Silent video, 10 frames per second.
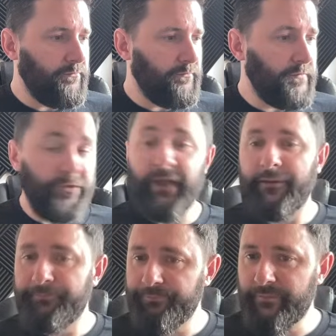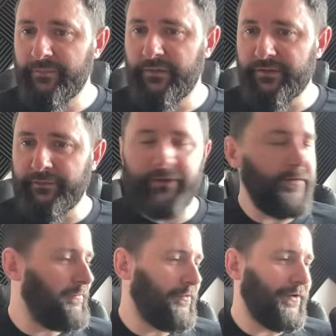So yeah, that was
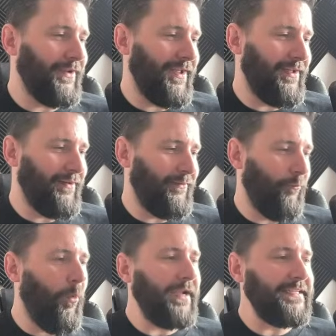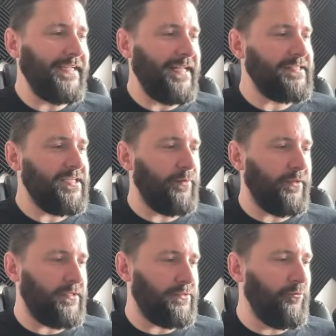a very windy answer, but
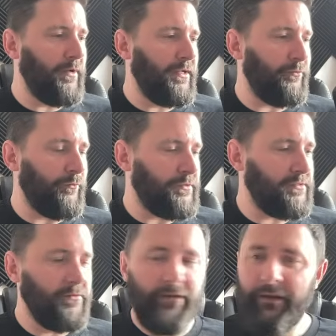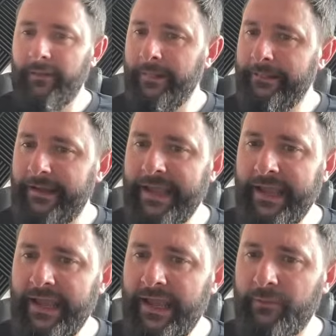that's all my thoughts.
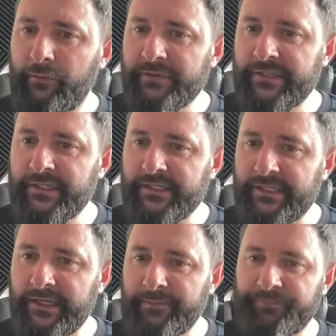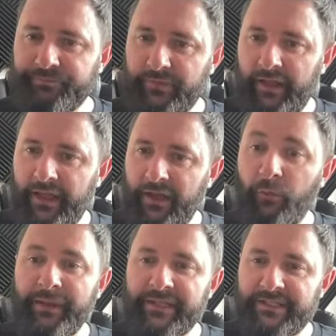What was I going to say? Oh,
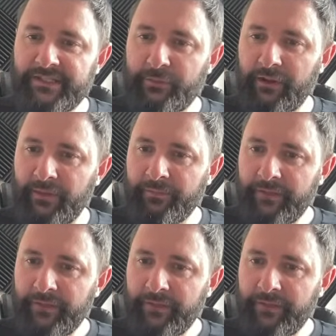Pinky says you're welcome.